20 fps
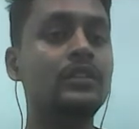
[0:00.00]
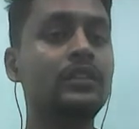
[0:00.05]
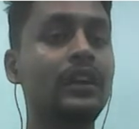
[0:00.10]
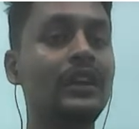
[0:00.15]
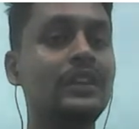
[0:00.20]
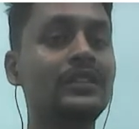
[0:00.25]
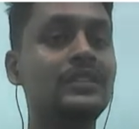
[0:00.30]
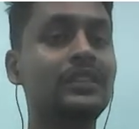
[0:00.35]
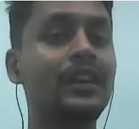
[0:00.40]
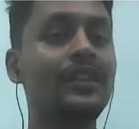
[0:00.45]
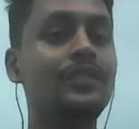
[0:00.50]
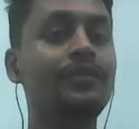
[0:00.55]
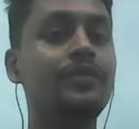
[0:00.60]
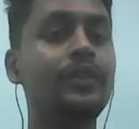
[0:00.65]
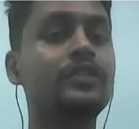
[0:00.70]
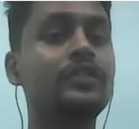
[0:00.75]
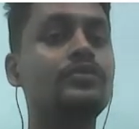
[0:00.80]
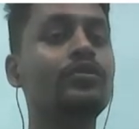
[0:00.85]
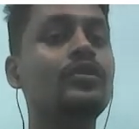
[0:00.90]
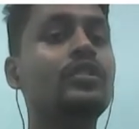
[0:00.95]
The
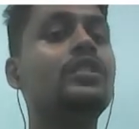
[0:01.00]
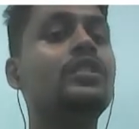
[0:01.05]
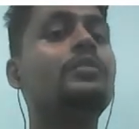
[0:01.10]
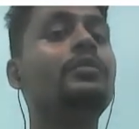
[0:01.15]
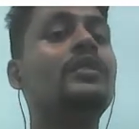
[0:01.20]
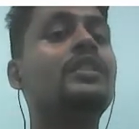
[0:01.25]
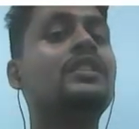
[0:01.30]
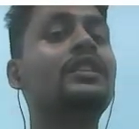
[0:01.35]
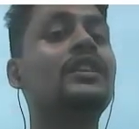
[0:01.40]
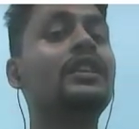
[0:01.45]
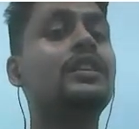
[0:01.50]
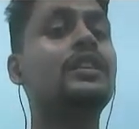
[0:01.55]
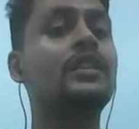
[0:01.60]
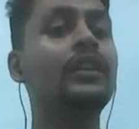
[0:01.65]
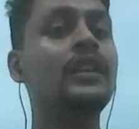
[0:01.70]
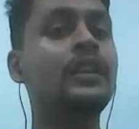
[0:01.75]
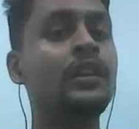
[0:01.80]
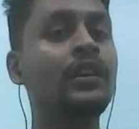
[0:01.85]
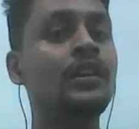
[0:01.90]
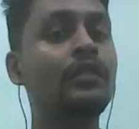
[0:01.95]
surface will remain
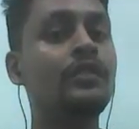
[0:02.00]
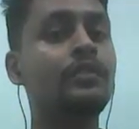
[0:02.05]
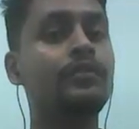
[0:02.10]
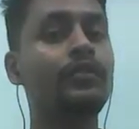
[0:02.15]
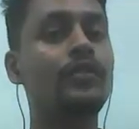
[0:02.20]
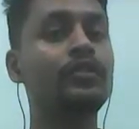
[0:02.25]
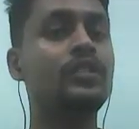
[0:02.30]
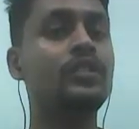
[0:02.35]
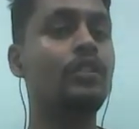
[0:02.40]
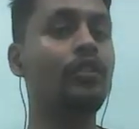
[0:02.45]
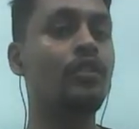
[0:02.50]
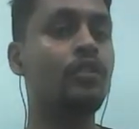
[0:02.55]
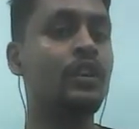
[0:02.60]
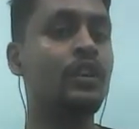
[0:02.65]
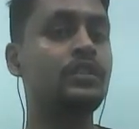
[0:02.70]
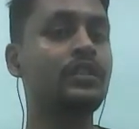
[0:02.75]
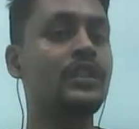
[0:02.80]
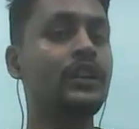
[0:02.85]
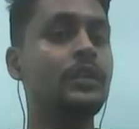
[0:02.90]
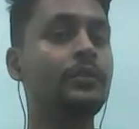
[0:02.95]
cleaner for the
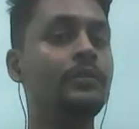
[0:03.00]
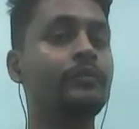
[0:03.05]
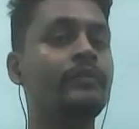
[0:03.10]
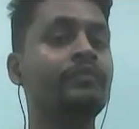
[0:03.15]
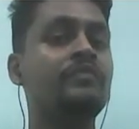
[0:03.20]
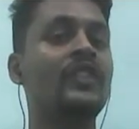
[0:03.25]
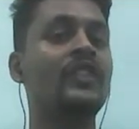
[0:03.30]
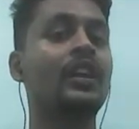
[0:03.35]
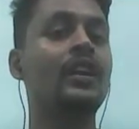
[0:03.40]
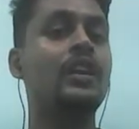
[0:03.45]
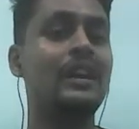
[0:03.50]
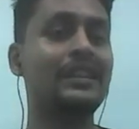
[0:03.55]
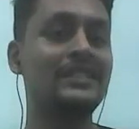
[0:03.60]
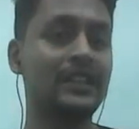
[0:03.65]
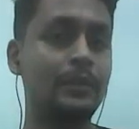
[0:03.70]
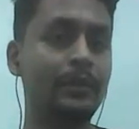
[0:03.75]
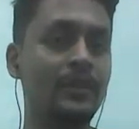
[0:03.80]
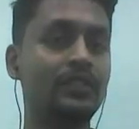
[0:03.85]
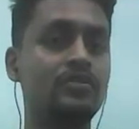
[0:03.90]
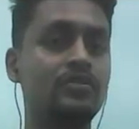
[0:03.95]
longer time. A
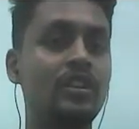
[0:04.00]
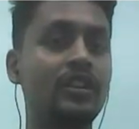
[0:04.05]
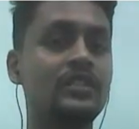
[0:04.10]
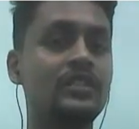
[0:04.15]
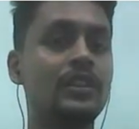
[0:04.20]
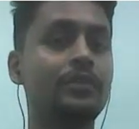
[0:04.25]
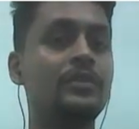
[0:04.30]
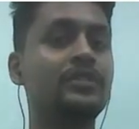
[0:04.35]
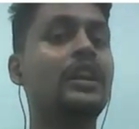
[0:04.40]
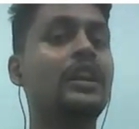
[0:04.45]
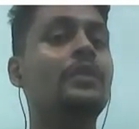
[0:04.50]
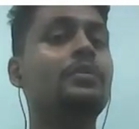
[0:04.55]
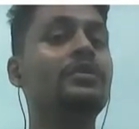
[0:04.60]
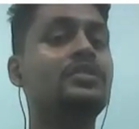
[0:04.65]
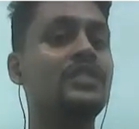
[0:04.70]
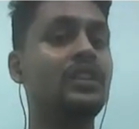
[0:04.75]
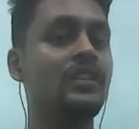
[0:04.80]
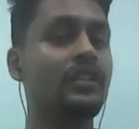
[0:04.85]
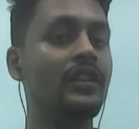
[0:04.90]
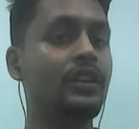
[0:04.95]
stable solid surface can
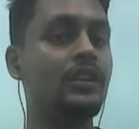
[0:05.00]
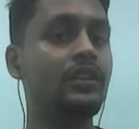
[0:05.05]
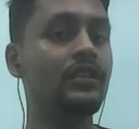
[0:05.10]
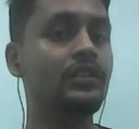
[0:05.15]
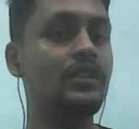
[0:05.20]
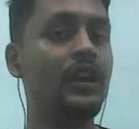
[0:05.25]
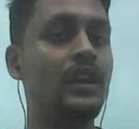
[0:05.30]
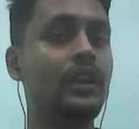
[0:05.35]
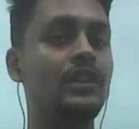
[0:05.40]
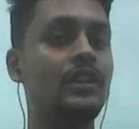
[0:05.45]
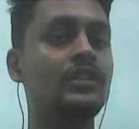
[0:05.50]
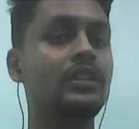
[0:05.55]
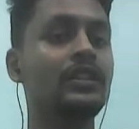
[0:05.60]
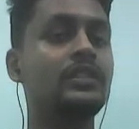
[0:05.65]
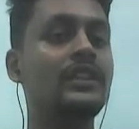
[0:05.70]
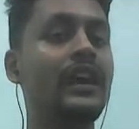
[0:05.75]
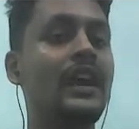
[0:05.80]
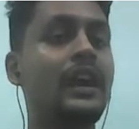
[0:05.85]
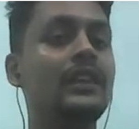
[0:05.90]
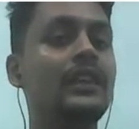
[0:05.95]
be studied
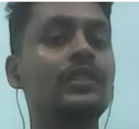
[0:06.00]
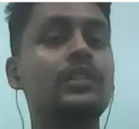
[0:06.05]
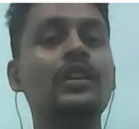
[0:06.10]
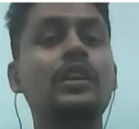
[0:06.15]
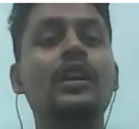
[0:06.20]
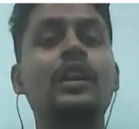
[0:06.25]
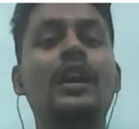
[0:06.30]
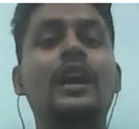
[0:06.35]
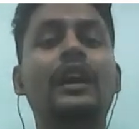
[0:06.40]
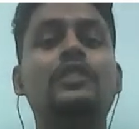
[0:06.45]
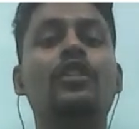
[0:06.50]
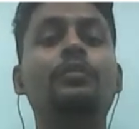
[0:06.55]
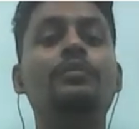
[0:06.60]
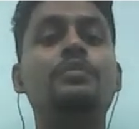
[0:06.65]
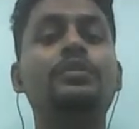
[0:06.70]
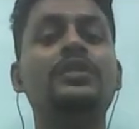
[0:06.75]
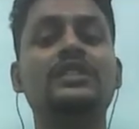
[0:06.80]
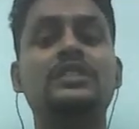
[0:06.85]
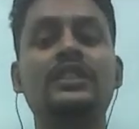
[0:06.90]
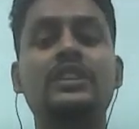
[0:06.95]
under that, and
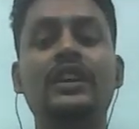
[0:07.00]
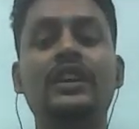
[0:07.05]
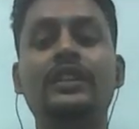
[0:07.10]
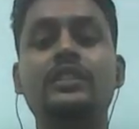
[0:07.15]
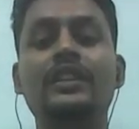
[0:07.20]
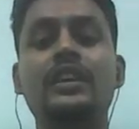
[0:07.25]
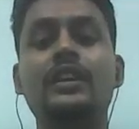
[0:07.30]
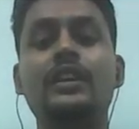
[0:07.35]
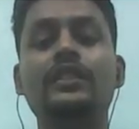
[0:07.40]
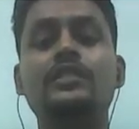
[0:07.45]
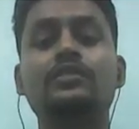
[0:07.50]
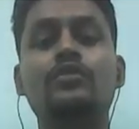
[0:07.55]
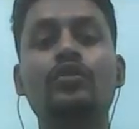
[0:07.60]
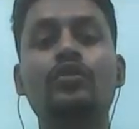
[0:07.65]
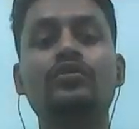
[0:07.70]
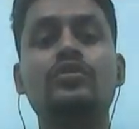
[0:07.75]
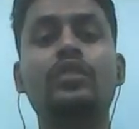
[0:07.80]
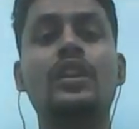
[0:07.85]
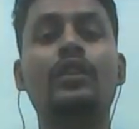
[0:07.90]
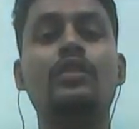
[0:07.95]
obviously there is
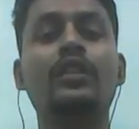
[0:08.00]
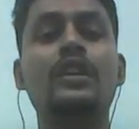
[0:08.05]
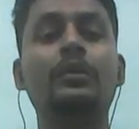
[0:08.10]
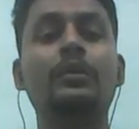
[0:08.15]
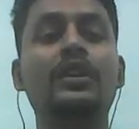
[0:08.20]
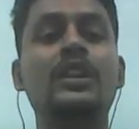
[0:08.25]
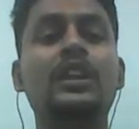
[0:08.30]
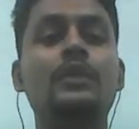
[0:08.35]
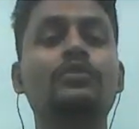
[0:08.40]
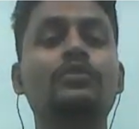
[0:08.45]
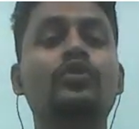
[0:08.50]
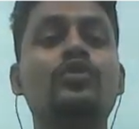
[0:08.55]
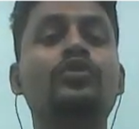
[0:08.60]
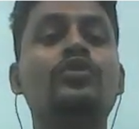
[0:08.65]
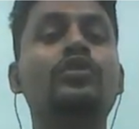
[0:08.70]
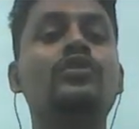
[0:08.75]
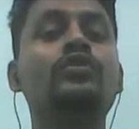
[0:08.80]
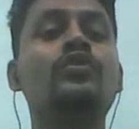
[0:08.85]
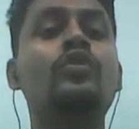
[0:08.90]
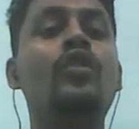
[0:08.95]
no surrounding medium,
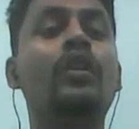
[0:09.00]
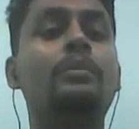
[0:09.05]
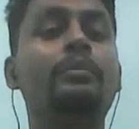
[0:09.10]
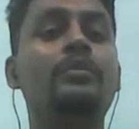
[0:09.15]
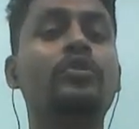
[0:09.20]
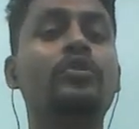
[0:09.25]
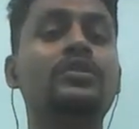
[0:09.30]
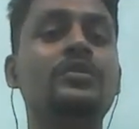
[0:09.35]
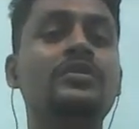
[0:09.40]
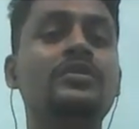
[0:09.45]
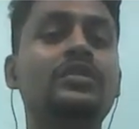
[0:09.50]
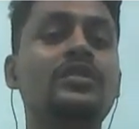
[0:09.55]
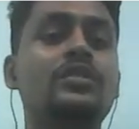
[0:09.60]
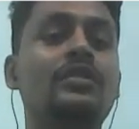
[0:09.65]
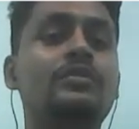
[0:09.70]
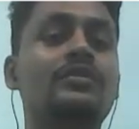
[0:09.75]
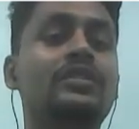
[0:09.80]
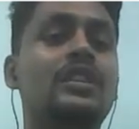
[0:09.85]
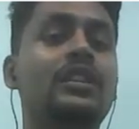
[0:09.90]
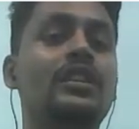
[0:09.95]
so no
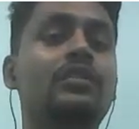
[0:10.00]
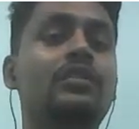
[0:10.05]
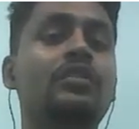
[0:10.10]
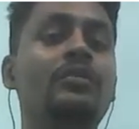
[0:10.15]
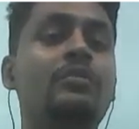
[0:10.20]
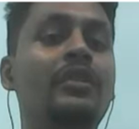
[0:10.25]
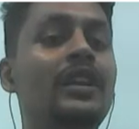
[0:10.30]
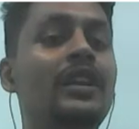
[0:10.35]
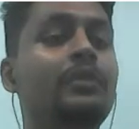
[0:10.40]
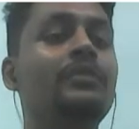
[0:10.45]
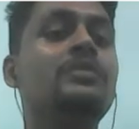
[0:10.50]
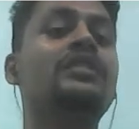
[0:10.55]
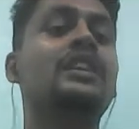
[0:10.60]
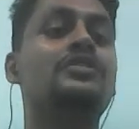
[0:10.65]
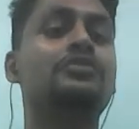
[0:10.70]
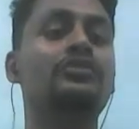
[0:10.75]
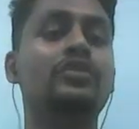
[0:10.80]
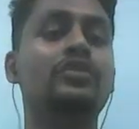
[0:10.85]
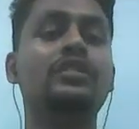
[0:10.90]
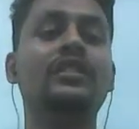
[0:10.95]
approximation of surrounding medium is
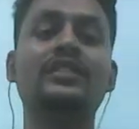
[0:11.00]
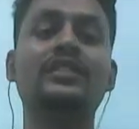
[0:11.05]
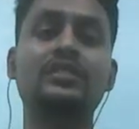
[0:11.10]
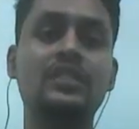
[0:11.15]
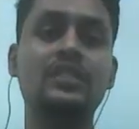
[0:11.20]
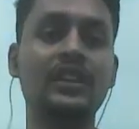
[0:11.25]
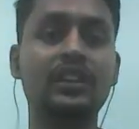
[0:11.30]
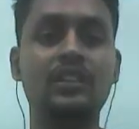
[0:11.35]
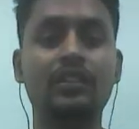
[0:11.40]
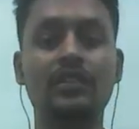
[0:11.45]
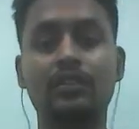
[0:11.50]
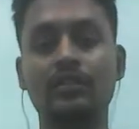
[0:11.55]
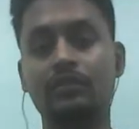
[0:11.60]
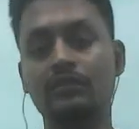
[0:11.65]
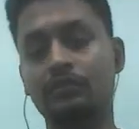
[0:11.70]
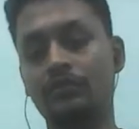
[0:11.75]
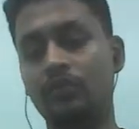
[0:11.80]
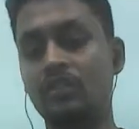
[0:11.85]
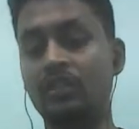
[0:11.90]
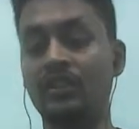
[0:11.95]
actually necessary
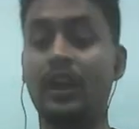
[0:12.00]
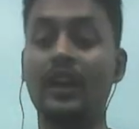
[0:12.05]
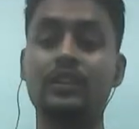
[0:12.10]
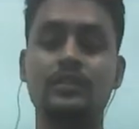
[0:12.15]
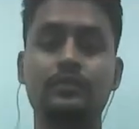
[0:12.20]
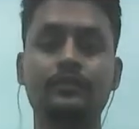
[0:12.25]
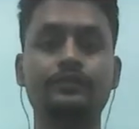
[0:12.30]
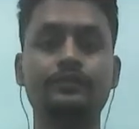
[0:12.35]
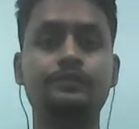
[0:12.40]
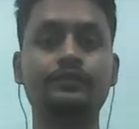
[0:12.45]
for that.